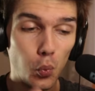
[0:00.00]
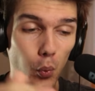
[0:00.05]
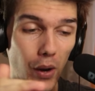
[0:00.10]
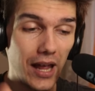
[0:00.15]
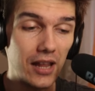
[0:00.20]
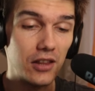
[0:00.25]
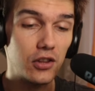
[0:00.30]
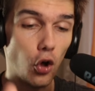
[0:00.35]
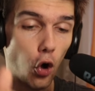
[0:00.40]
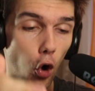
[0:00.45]

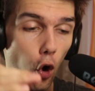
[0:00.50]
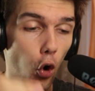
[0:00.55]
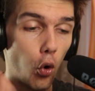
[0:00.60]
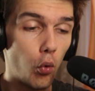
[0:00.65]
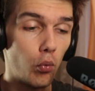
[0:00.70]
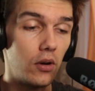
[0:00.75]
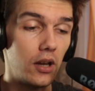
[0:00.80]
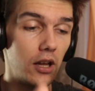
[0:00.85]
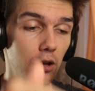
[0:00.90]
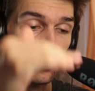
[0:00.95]
went
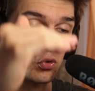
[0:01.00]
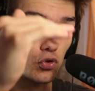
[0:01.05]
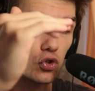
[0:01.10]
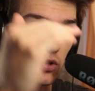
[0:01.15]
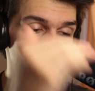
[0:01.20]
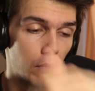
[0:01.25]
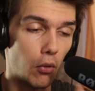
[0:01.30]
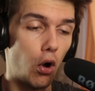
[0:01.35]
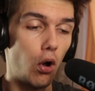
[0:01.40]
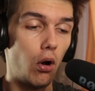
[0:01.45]
only to
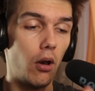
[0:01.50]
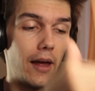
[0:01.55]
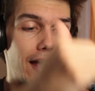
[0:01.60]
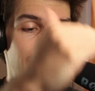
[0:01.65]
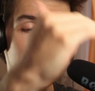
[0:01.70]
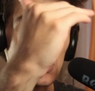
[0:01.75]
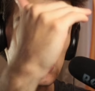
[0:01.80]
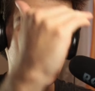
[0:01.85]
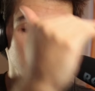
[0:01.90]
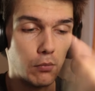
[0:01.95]
smaller
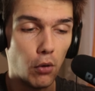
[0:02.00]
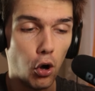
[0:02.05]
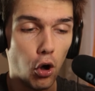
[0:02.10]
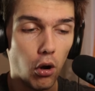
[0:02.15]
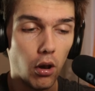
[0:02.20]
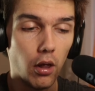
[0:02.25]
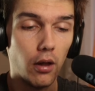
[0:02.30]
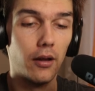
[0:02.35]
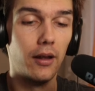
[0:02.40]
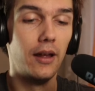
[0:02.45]
and
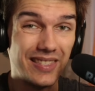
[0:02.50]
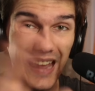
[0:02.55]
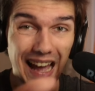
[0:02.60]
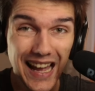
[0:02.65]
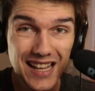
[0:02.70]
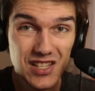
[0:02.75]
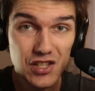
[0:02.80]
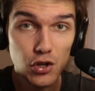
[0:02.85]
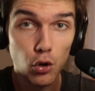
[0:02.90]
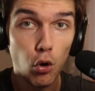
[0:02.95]
smaller.
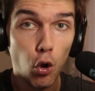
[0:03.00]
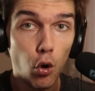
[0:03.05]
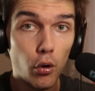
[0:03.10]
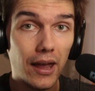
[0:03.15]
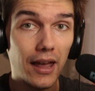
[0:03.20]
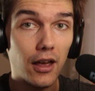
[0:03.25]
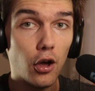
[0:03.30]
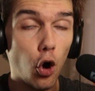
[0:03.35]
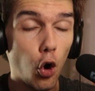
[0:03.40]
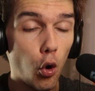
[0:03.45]
Not so
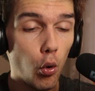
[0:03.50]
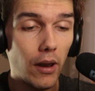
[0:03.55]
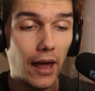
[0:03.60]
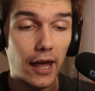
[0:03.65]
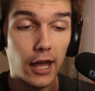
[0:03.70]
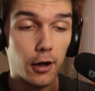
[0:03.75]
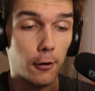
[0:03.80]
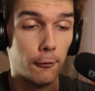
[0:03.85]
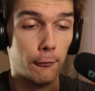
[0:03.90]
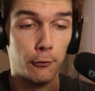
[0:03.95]
long ago,
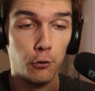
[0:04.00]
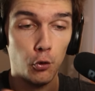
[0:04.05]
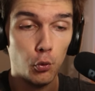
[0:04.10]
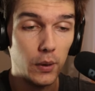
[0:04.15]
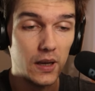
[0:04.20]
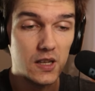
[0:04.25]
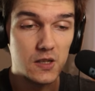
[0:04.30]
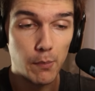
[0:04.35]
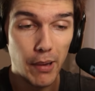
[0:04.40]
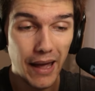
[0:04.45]
like a few
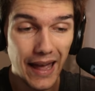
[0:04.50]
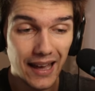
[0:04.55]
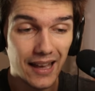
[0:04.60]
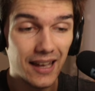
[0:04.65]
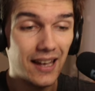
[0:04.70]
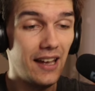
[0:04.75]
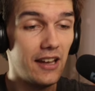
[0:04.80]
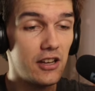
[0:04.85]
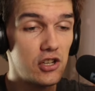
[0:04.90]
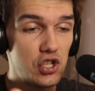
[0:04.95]
weeks back,
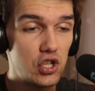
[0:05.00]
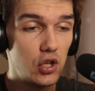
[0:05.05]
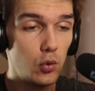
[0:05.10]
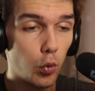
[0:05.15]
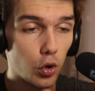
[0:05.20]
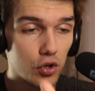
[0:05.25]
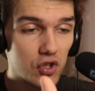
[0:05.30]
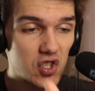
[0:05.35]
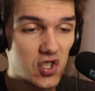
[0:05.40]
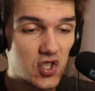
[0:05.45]
she
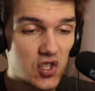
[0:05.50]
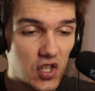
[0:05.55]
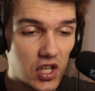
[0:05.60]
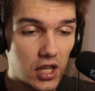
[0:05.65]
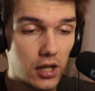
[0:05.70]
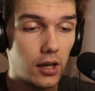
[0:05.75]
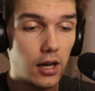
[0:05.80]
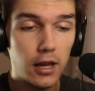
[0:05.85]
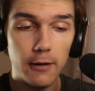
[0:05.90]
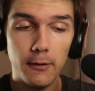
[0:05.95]
was
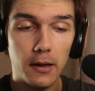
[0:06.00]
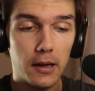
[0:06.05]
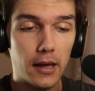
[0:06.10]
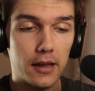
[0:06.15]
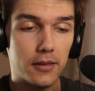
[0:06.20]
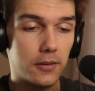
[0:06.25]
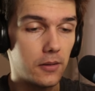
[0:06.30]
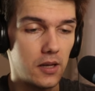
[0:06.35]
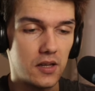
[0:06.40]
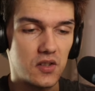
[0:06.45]
seen living
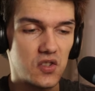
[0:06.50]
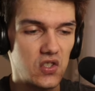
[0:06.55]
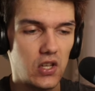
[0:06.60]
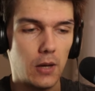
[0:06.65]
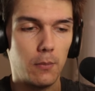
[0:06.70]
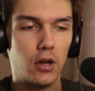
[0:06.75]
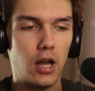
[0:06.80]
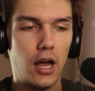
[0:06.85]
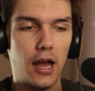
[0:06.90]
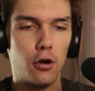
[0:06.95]
in
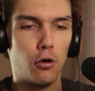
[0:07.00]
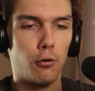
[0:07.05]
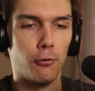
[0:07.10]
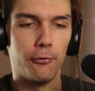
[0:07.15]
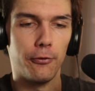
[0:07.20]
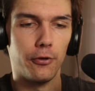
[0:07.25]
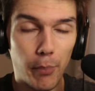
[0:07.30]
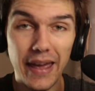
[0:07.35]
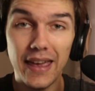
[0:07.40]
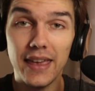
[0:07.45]
some kind
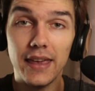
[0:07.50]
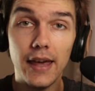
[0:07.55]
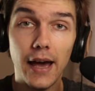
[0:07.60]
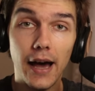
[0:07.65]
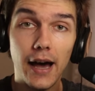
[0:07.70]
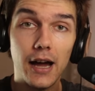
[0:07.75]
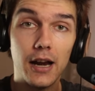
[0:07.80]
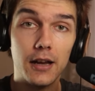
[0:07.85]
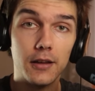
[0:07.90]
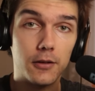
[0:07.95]
of
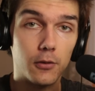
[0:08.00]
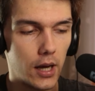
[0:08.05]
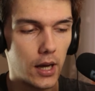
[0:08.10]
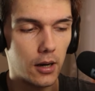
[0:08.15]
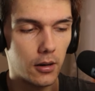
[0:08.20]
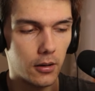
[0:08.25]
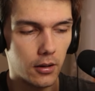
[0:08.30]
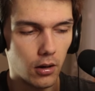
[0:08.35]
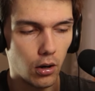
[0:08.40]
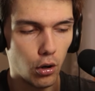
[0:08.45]
backyard
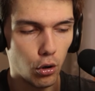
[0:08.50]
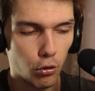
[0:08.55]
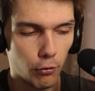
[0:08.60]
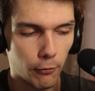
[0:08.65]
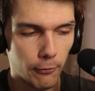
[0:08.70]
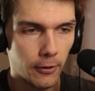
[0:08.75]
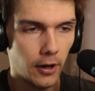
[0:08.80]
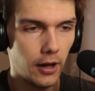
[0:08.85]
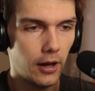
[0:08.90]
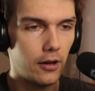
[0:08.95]
where a lot
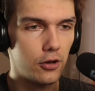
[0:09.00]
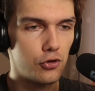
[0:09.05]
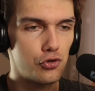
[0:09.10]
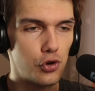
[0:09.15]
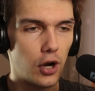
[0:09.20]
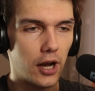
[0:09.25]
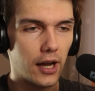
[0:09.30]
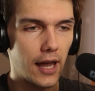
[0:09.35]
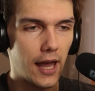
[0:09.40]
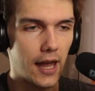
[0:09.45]
of
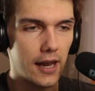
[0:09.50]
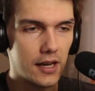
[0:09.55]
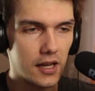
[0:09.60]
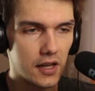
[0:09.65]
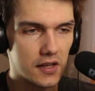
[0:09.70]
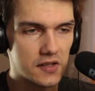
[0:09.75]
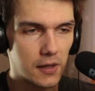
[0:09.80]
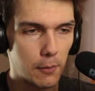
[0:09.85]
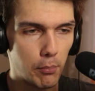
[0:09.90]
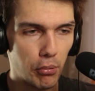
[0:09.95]
drug
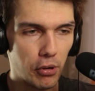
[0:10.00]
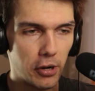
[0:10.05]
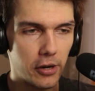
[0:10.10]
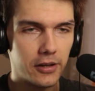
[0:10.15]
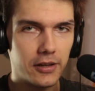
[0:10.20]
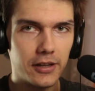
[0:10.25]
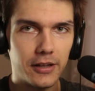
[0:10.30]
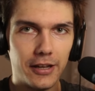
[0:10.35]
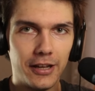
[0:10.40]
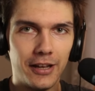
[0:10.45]
addicts
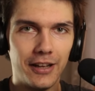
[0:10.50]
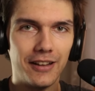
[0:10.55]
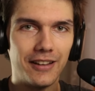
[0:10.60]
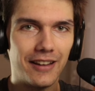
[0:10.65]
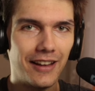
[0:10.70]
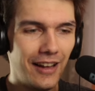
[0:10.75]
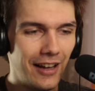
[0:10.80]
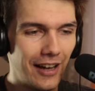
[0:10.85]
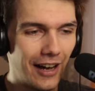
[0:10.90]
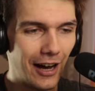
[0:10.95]
apparently
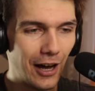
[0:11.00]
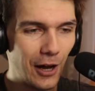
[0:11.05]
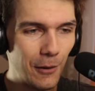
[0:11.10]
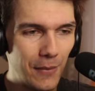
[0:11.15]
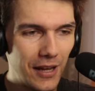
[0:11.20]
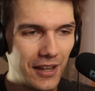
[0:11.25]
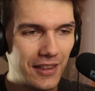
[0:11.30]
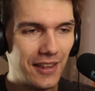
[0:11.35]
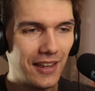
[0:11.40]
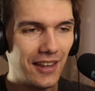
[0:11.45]
are
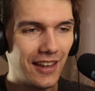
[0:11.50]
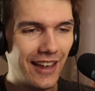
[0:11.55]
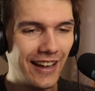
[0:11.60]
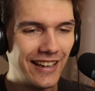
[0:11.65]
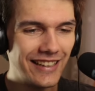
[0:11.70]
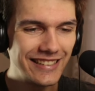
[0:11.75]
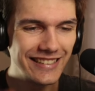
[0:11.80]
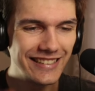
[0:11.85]
meeting.